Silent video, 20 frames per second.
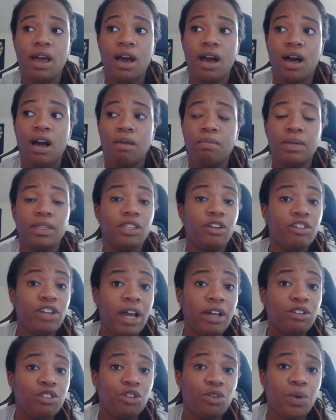and they're
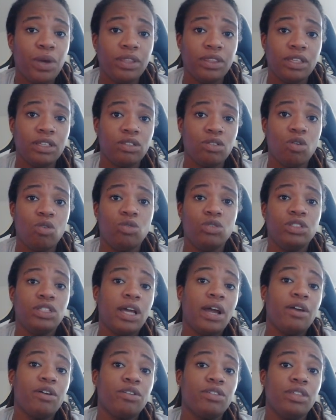not doing this whole
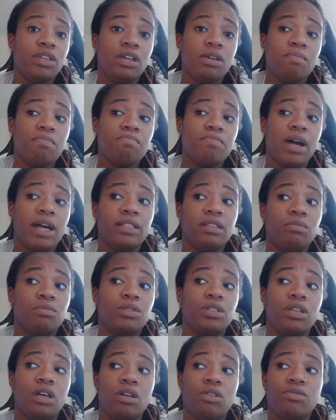entire thing by
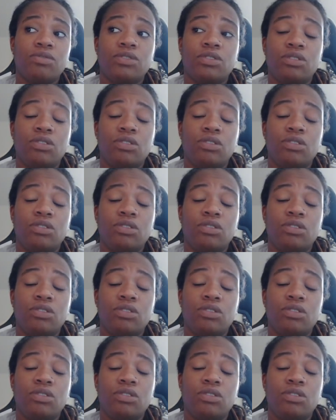themselves.